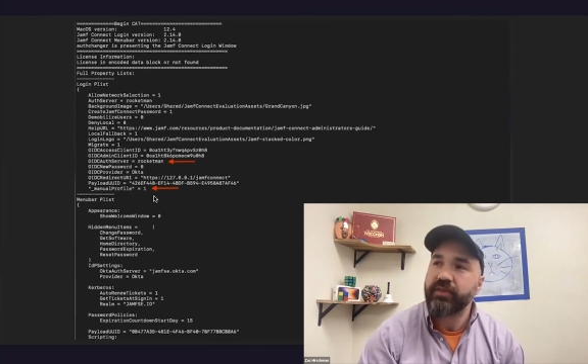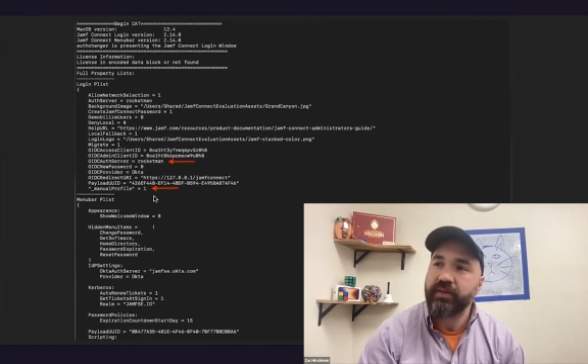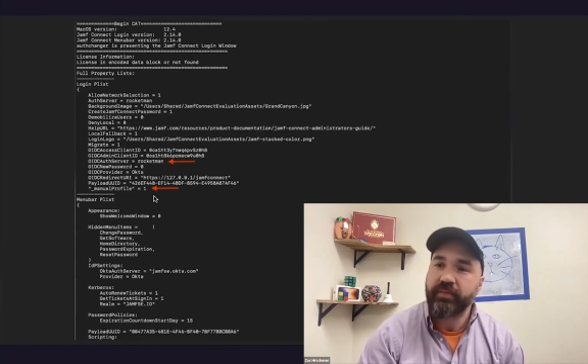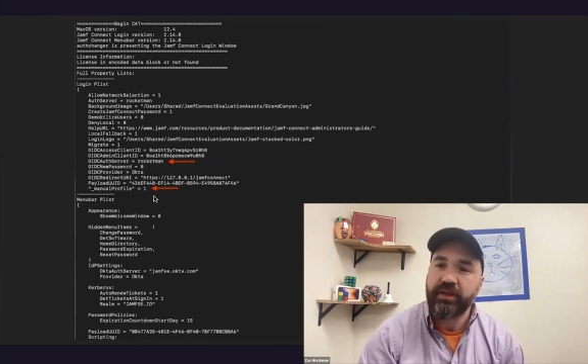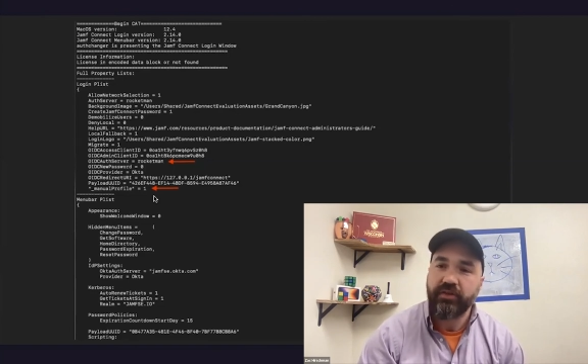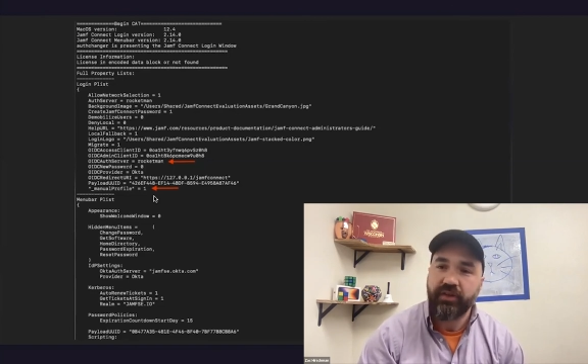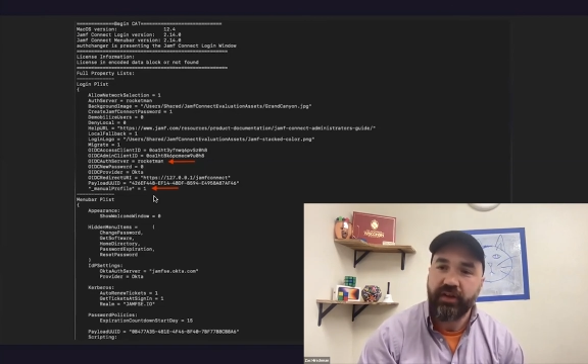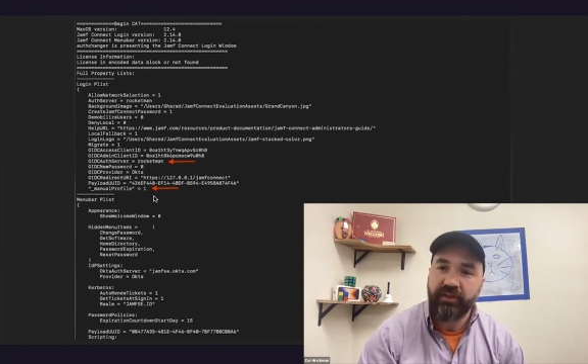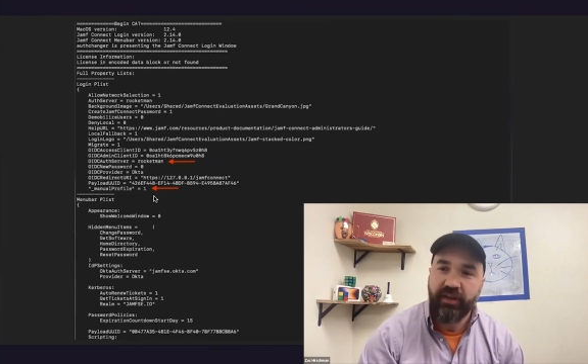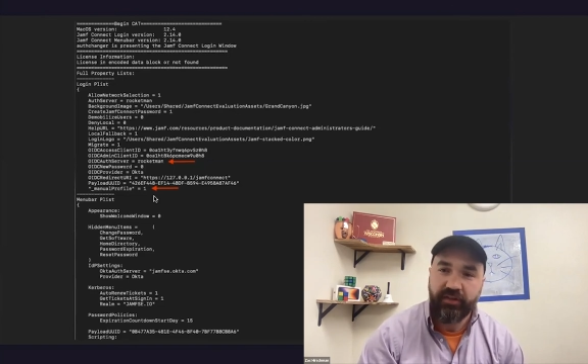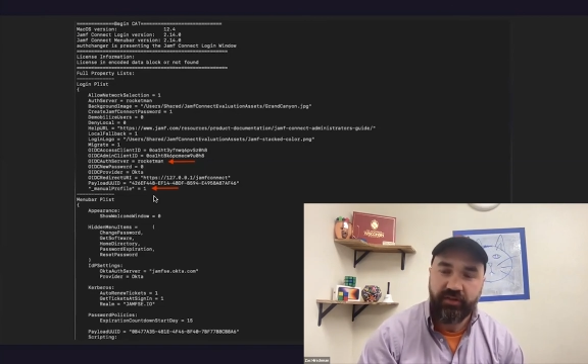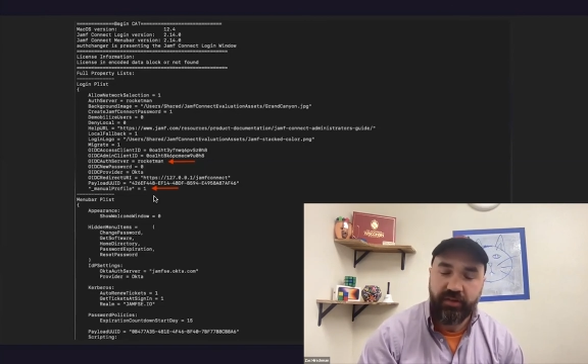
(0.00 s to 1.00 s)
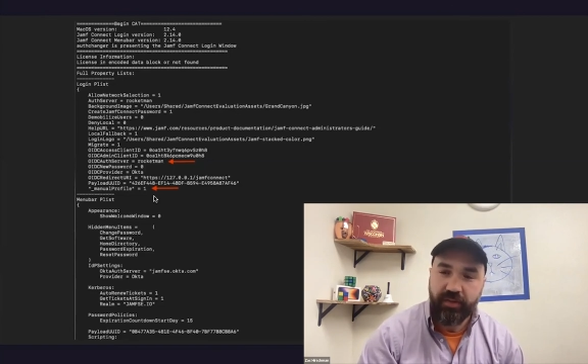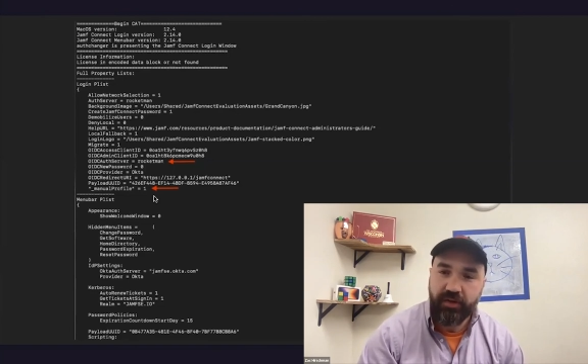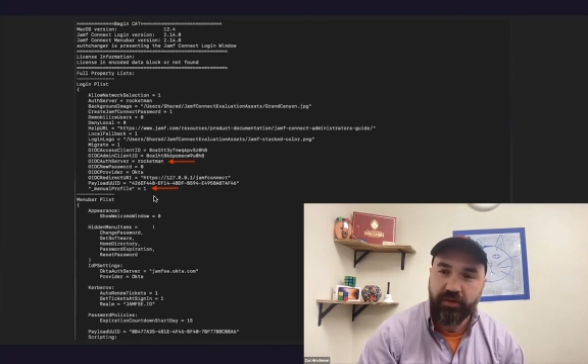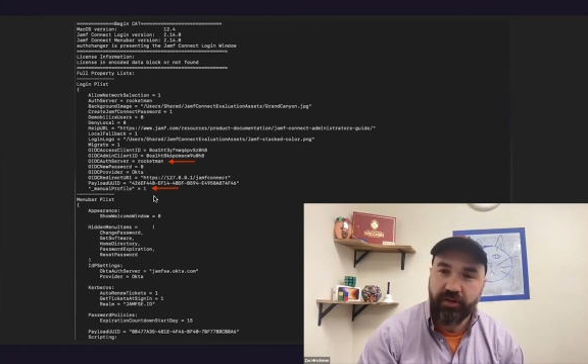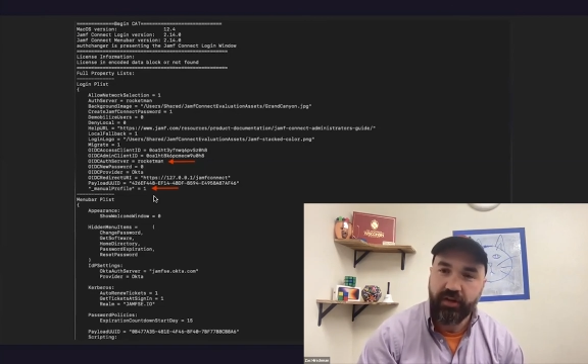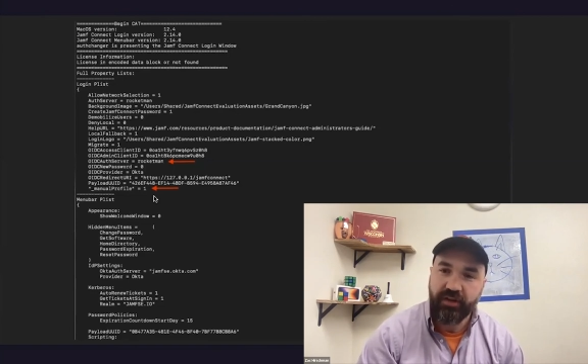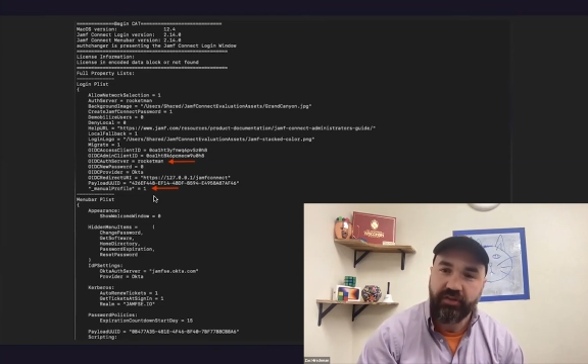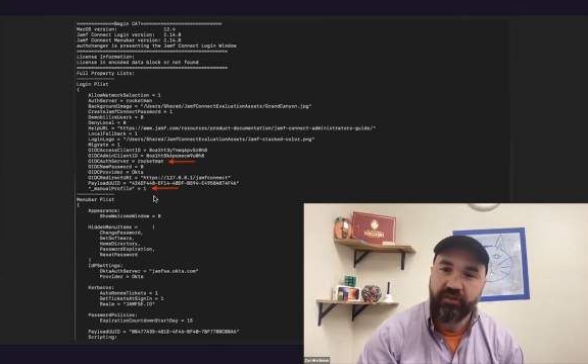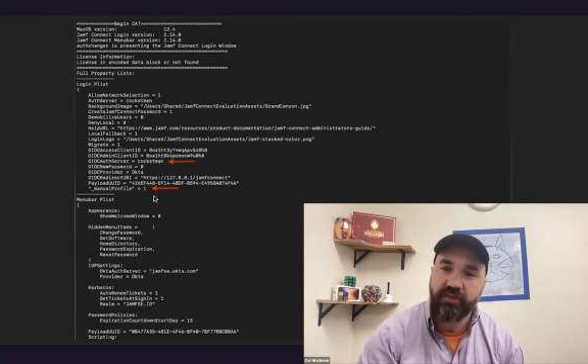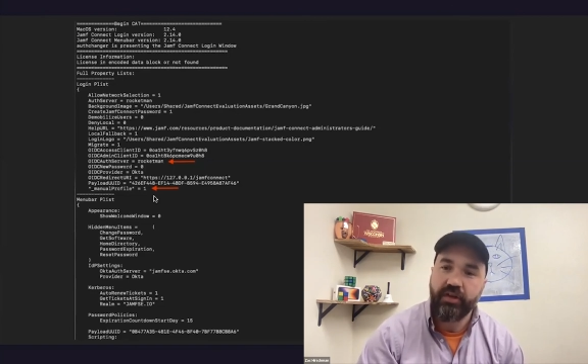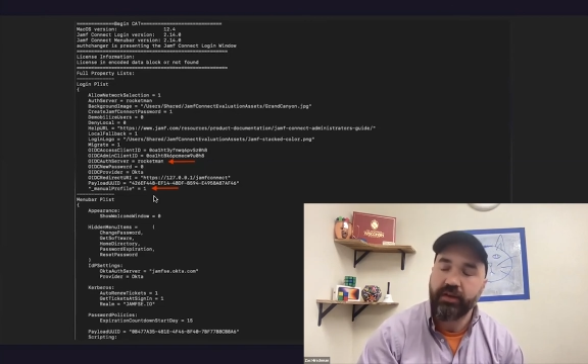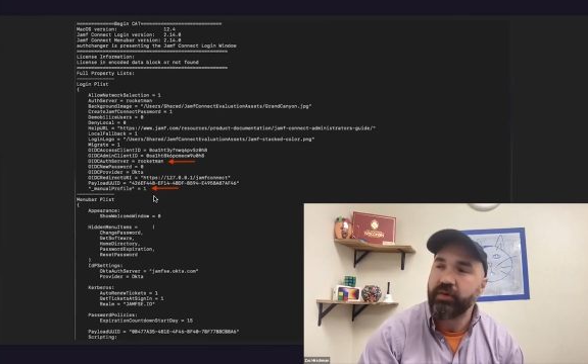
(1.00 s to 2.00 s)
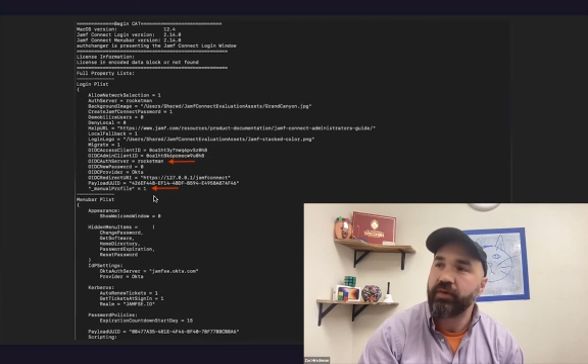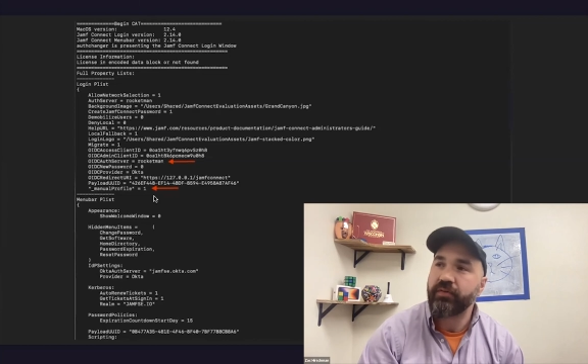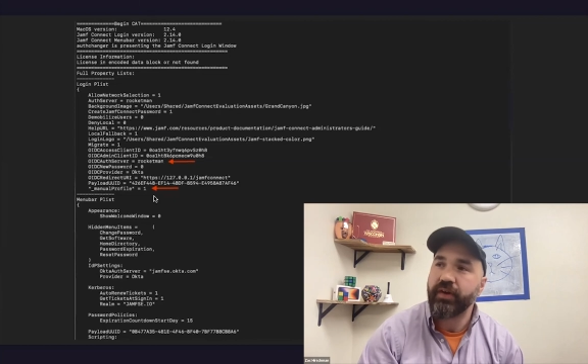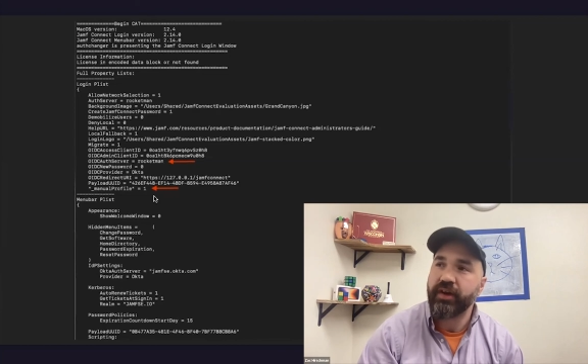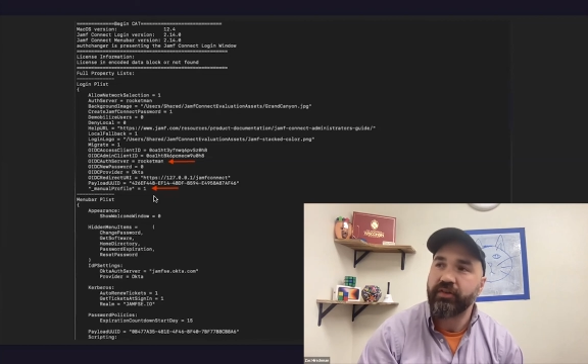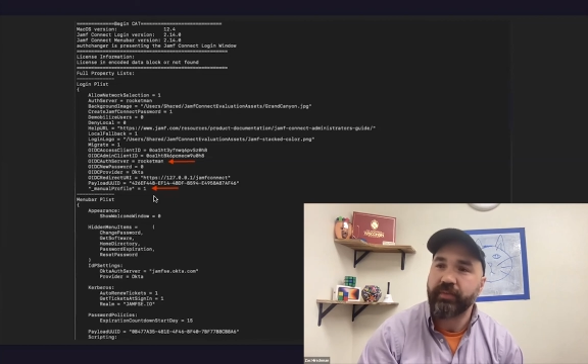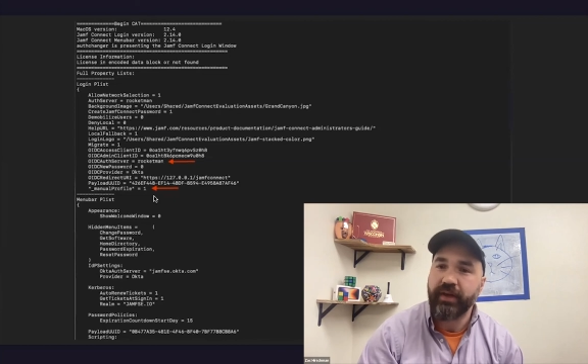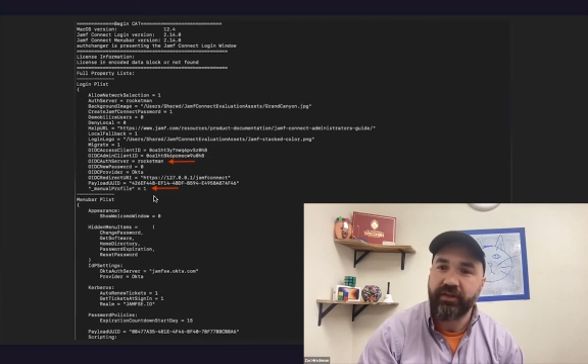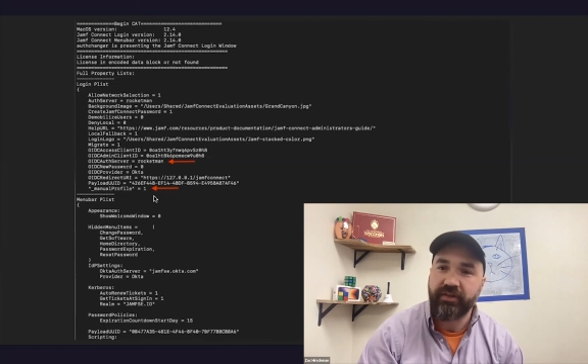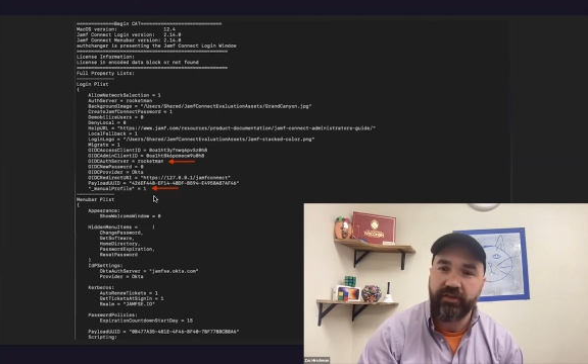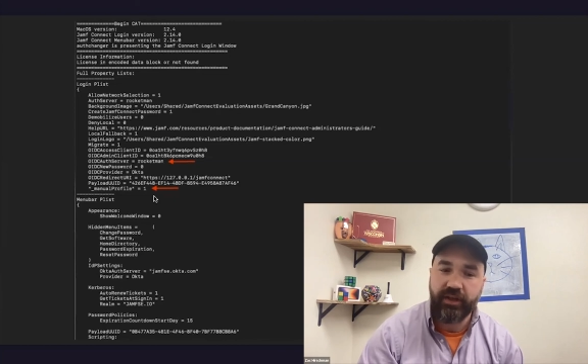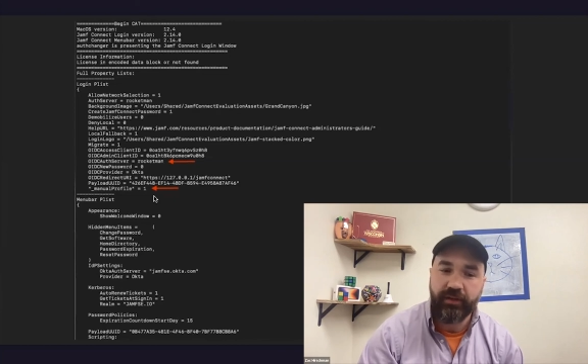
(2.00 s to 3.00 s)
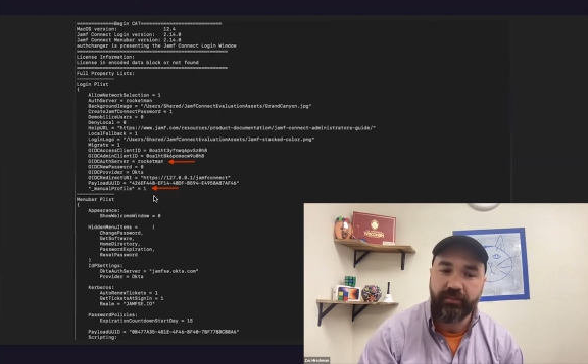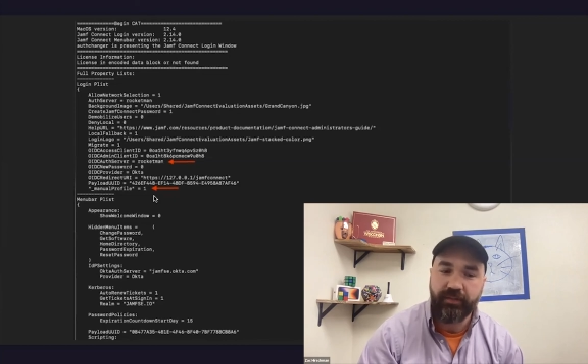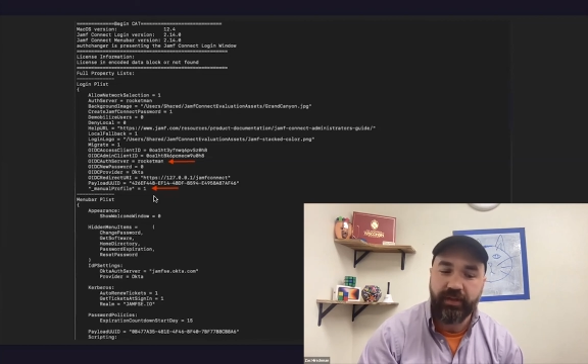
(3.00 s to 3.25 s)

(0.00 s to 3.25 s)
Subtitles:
they've been using a test computer and installing profiles manually,